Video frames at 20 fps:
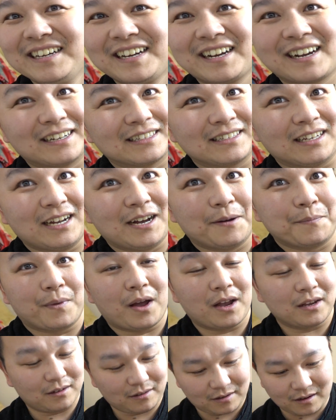Because
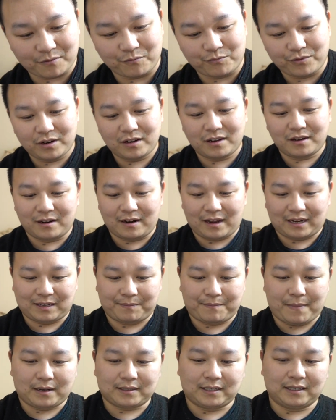I really like the
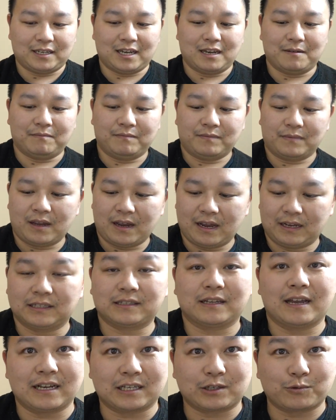boxing game,
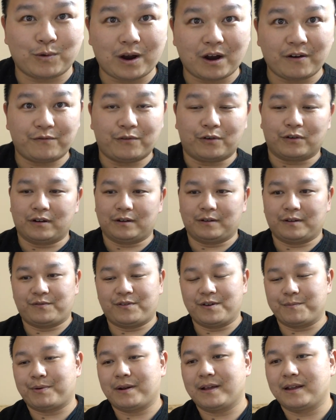as well for if
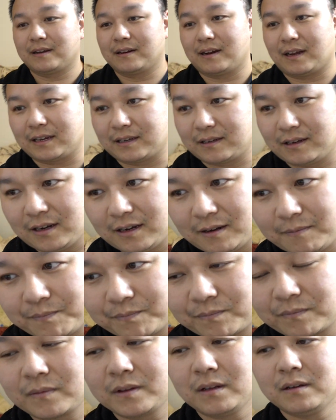you're playing like
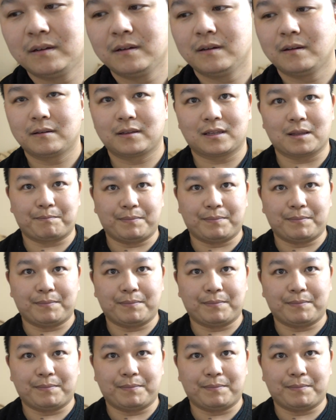the